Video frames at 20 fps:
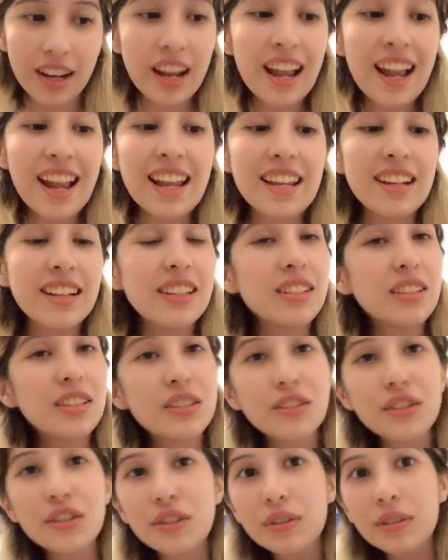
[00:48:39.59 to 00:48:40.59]
It is,
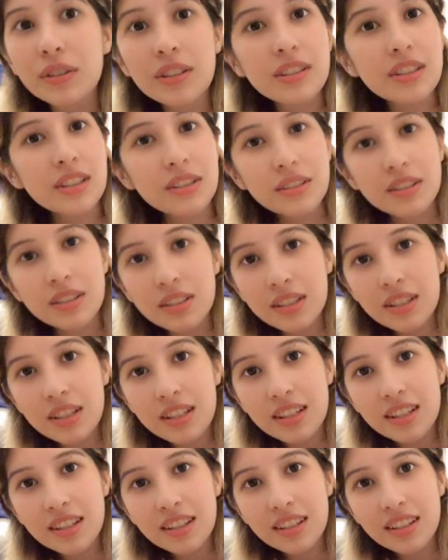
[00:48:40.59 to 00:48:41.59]
seriously,
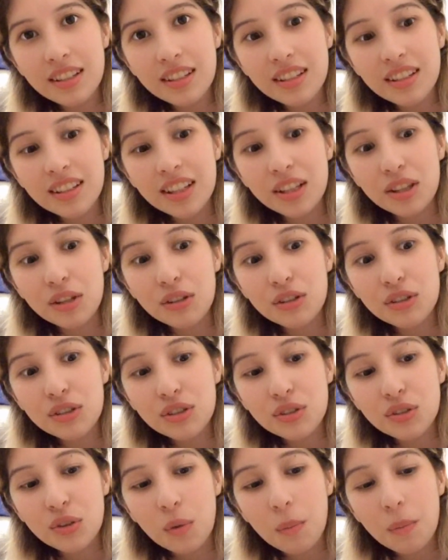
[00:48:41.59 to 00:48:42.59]
like there's
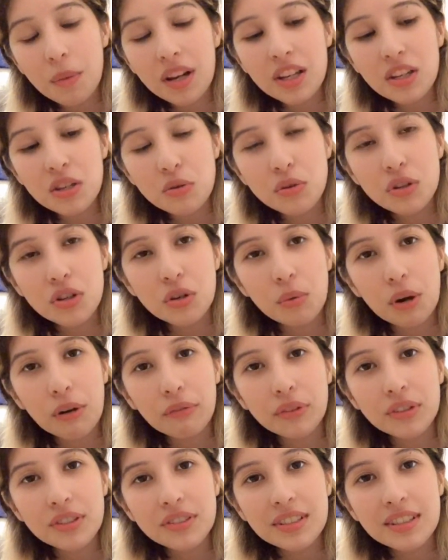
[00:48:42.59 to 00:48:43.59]
so many Yu-Gi-Oh
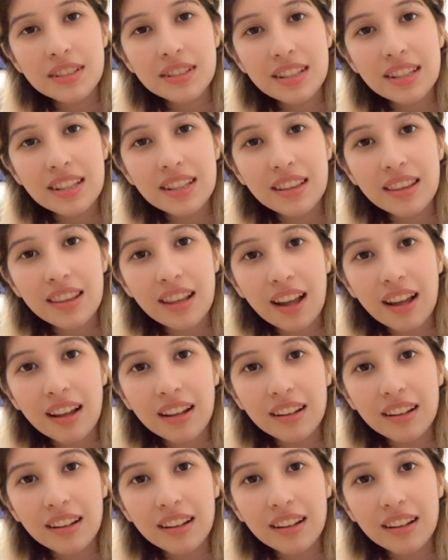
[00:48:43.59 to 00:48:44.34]
references in that